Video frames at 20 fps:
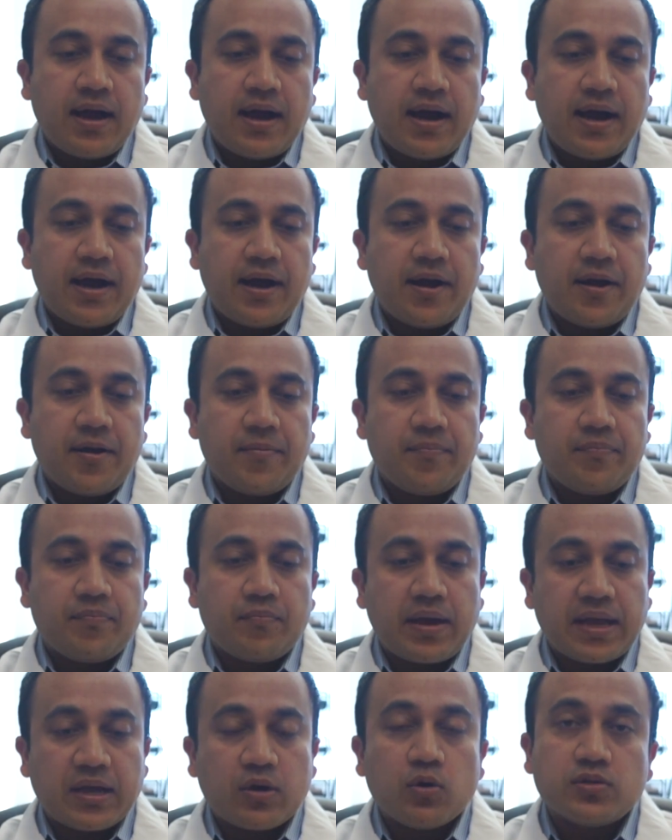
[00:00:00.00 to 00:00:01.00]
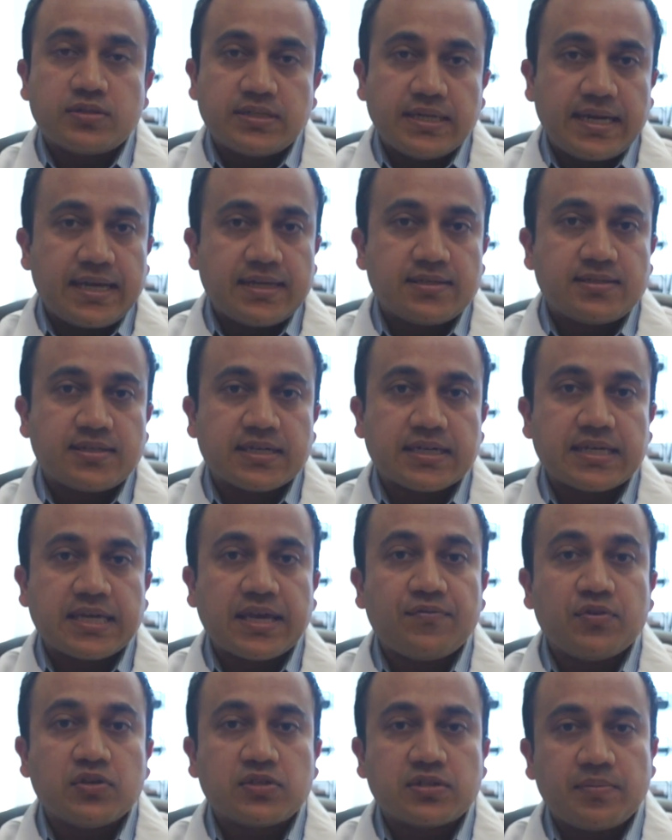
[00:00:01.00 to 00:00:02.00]
My goal today is to
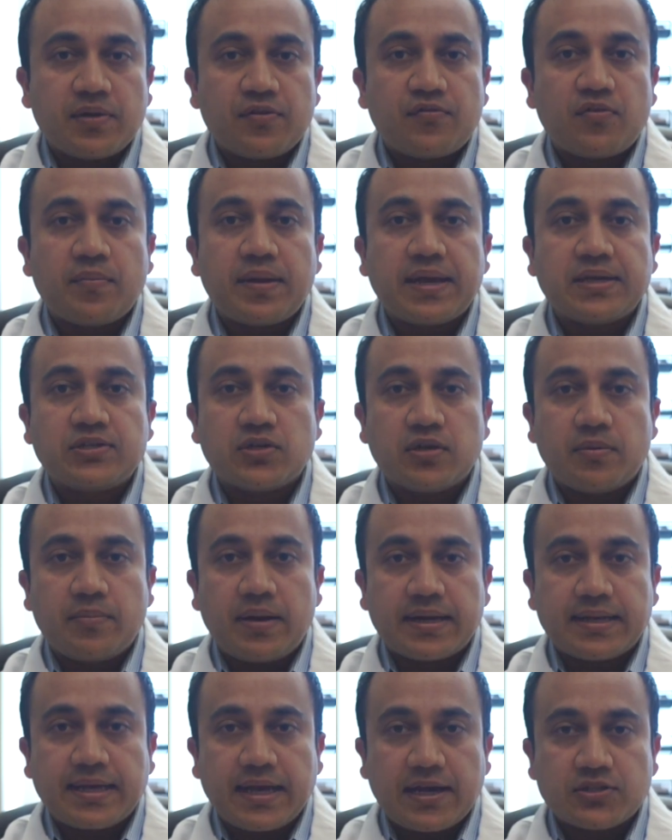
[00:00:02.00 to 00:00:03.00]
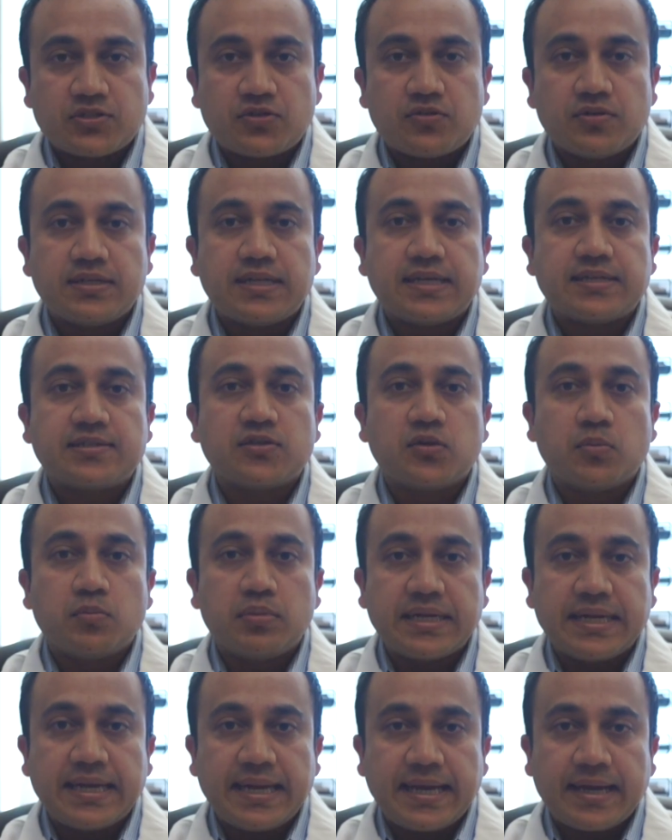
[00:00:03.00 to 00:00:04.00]
give you some information about gastrointestinal
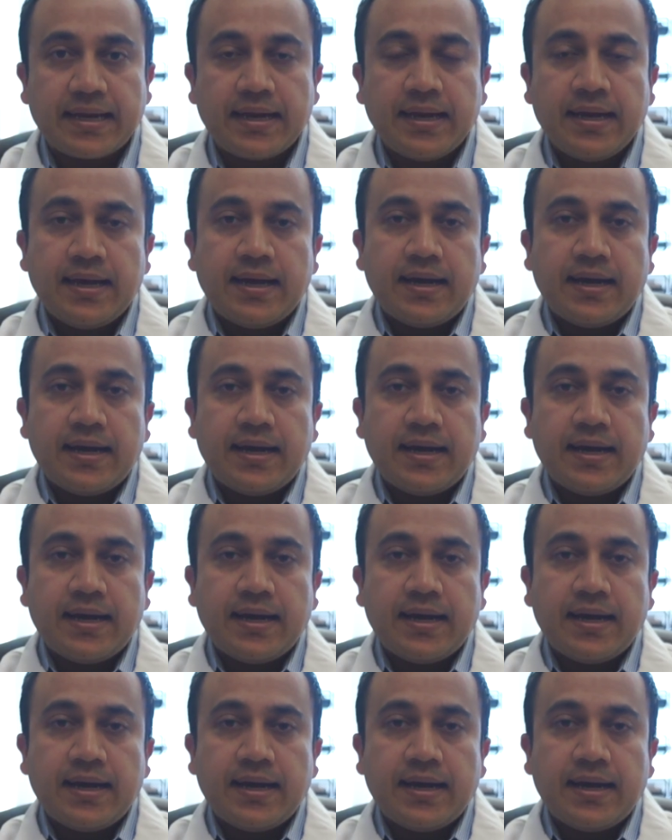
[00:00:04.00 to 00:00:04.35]
bleeding